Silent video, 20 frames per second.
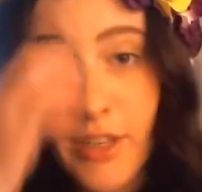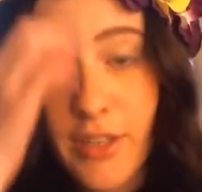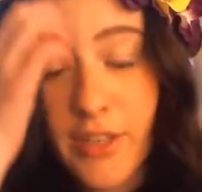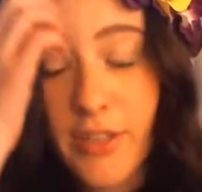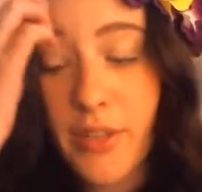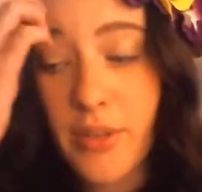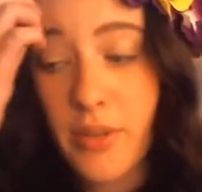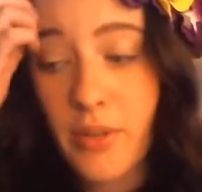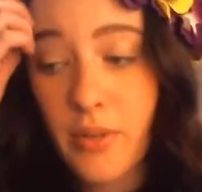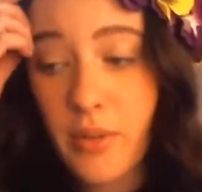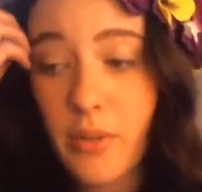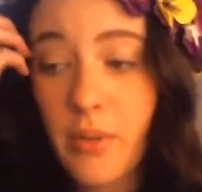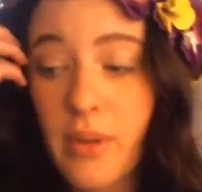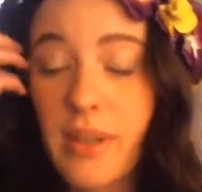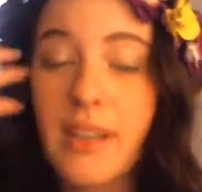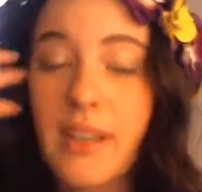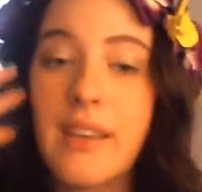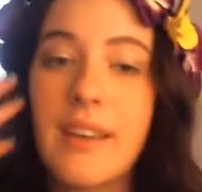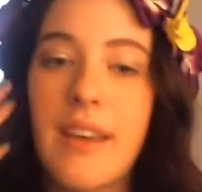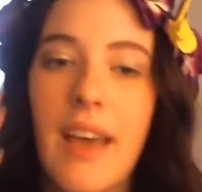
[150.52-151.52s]
two
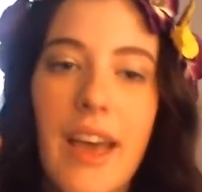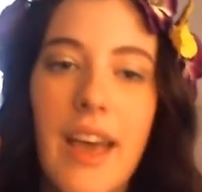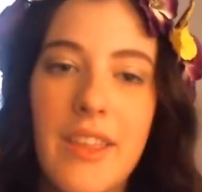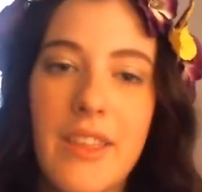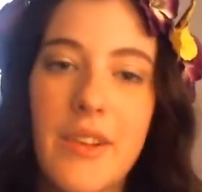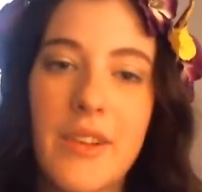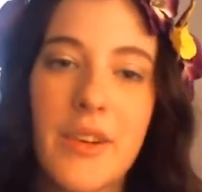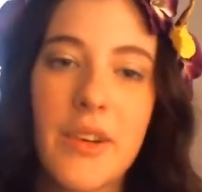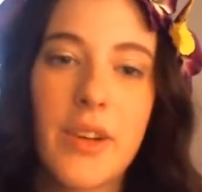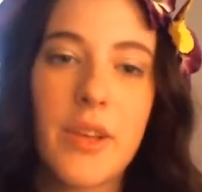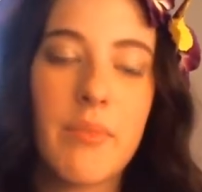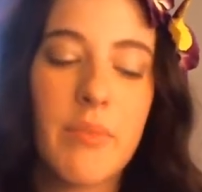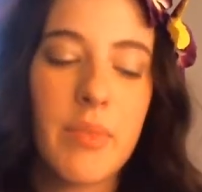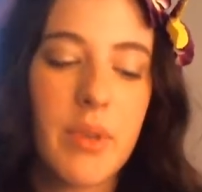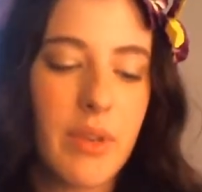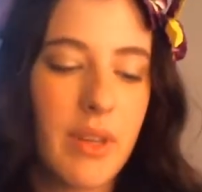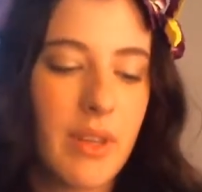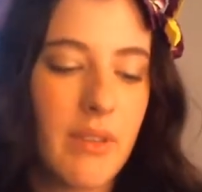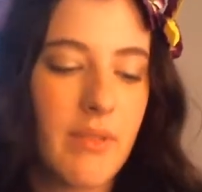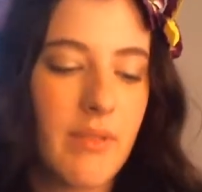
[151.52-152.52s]
other
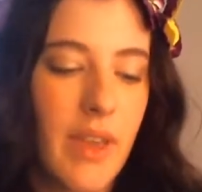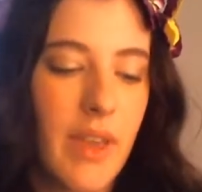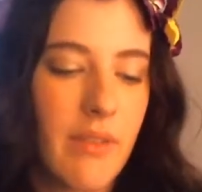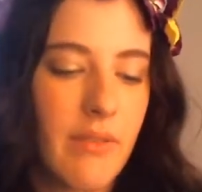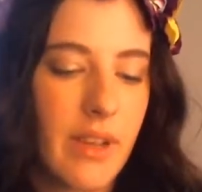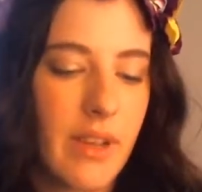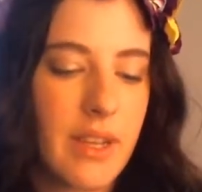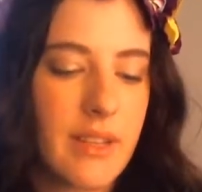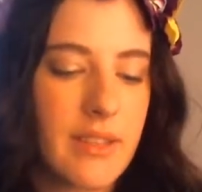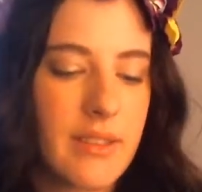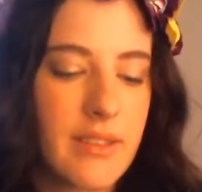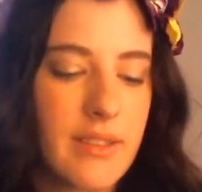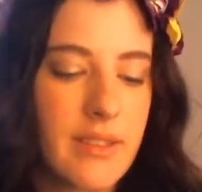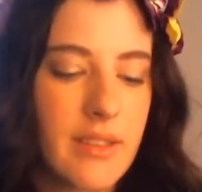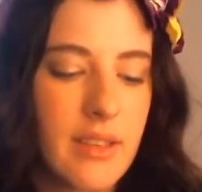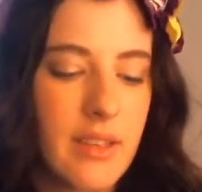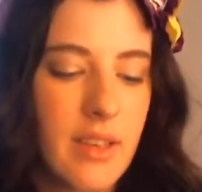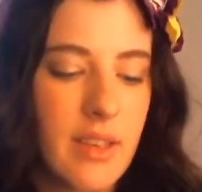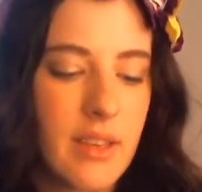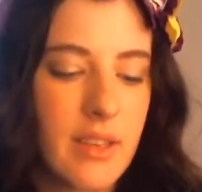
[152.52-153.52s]
beauty
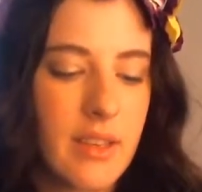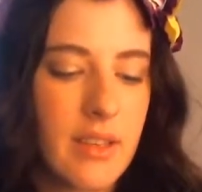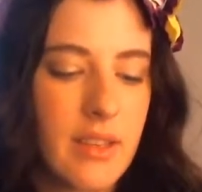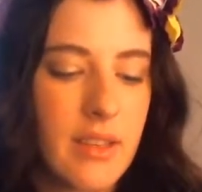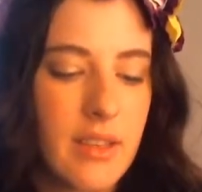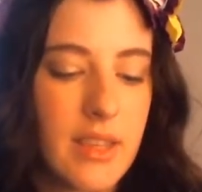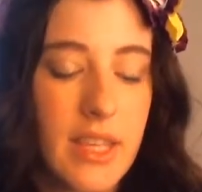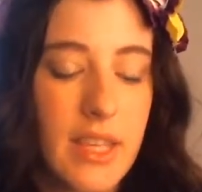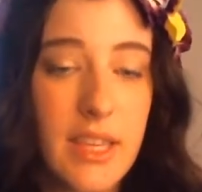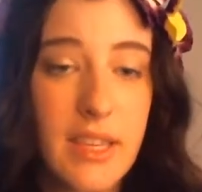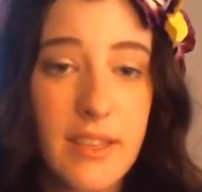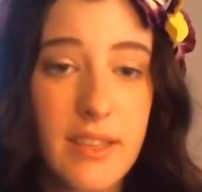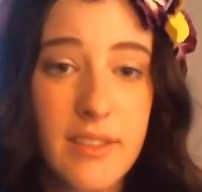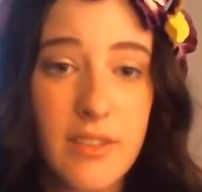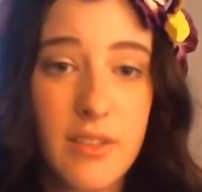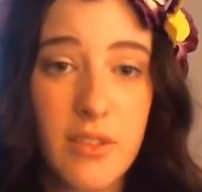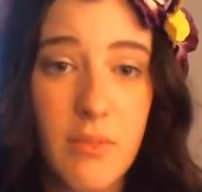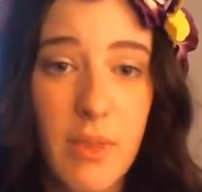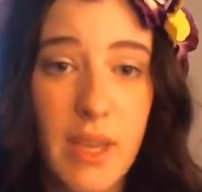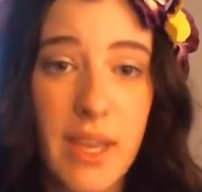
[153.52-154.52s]
favorites.
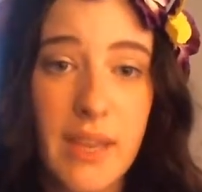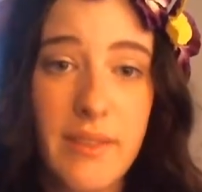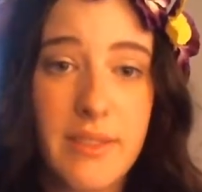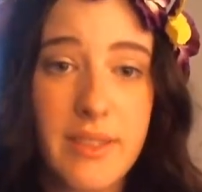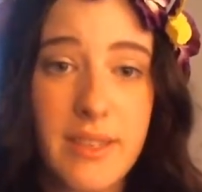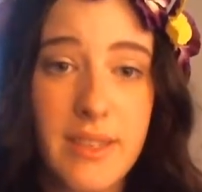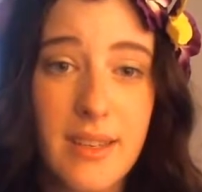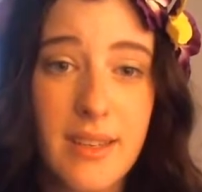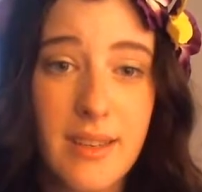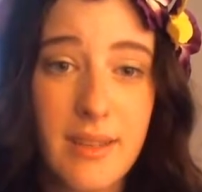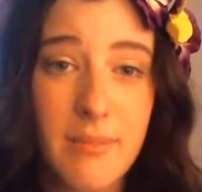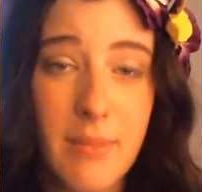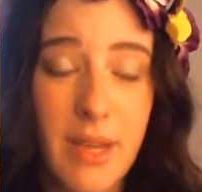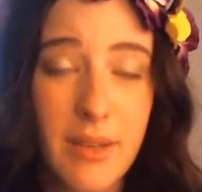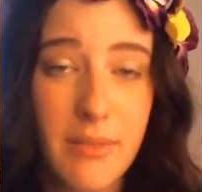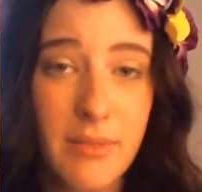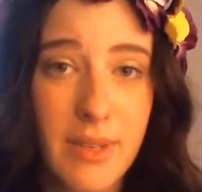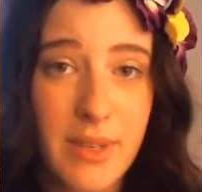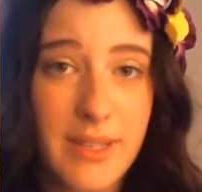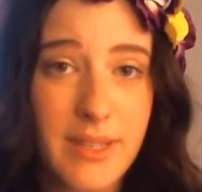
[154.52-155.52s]
These you may have seen in
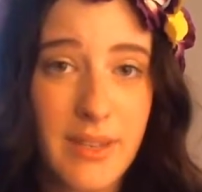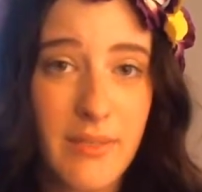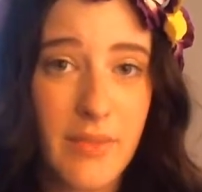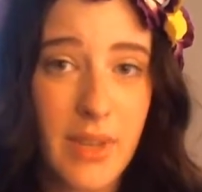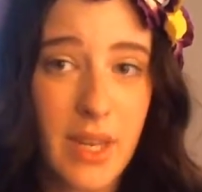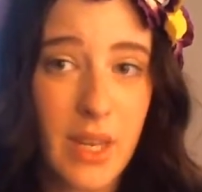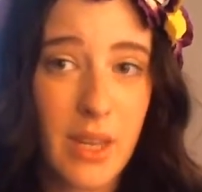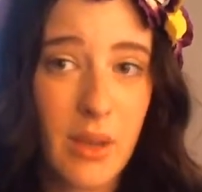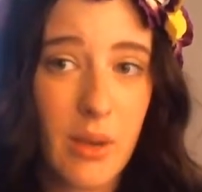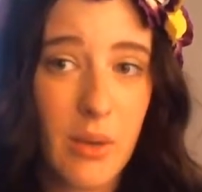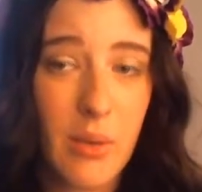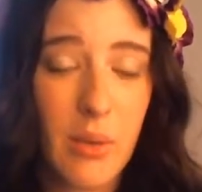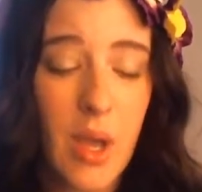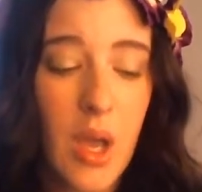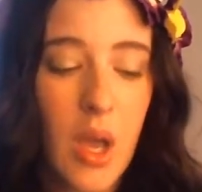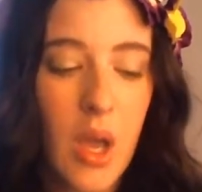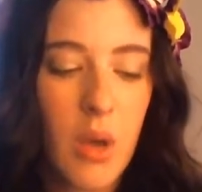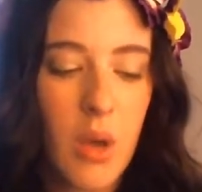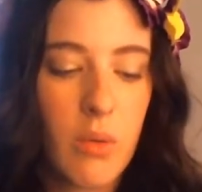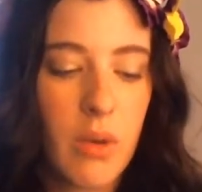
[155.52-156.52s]
my recent video
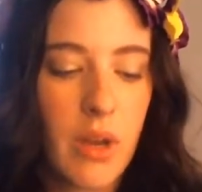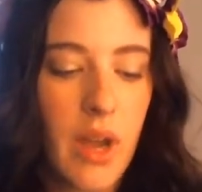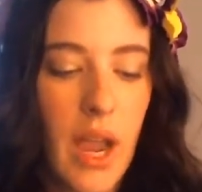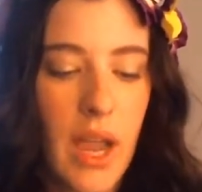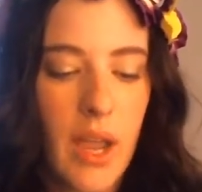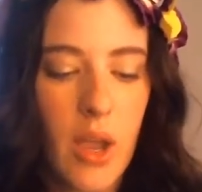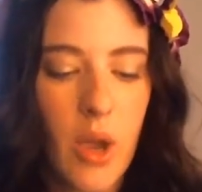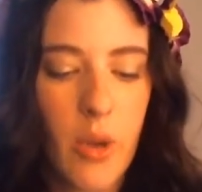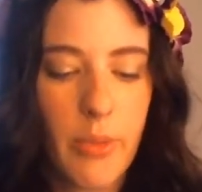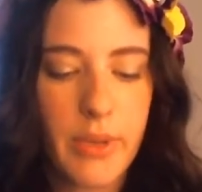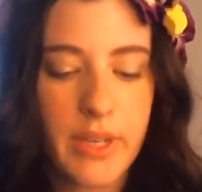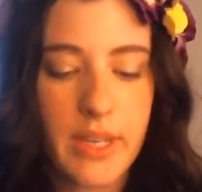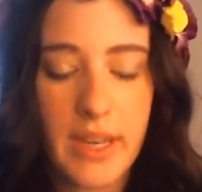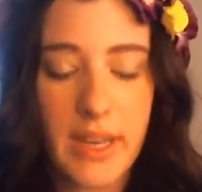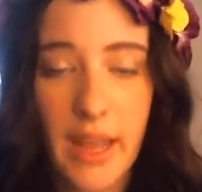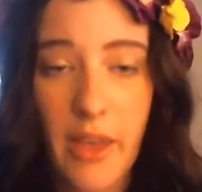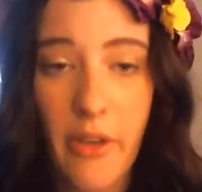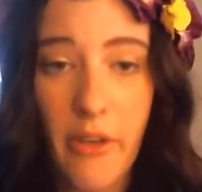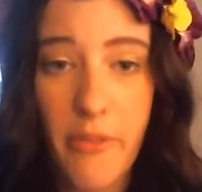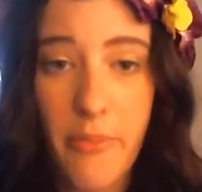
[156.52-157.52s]
where I opened an
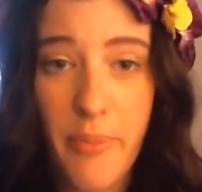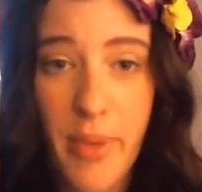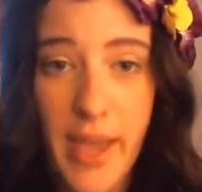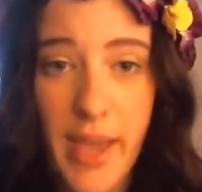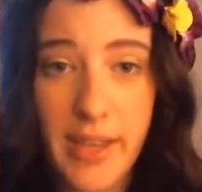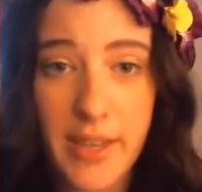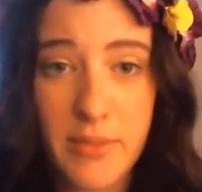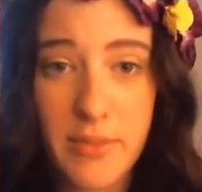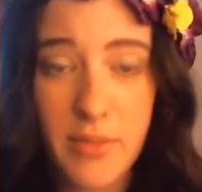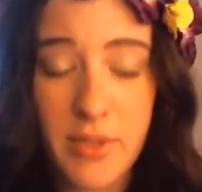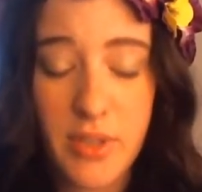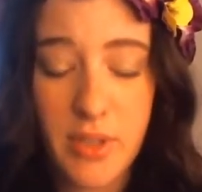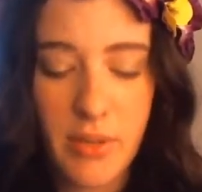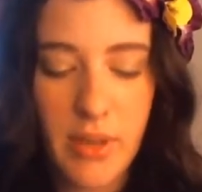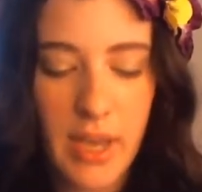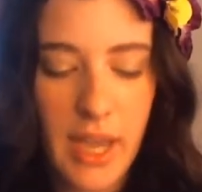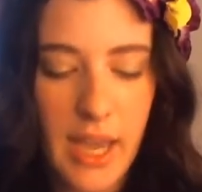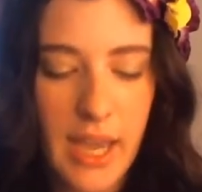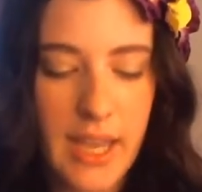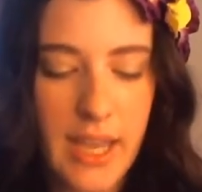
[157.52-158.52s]
e.l.f. package with you
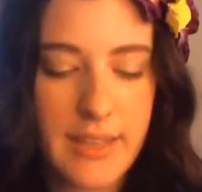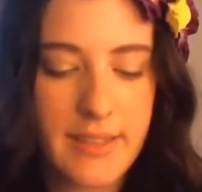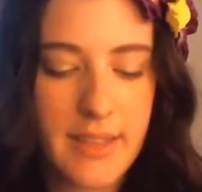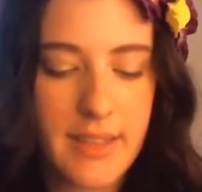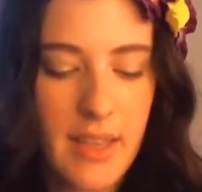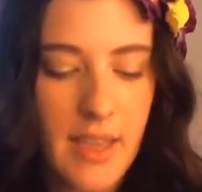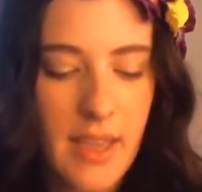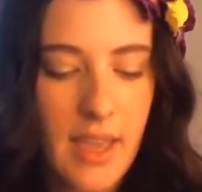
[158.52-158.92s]
guys,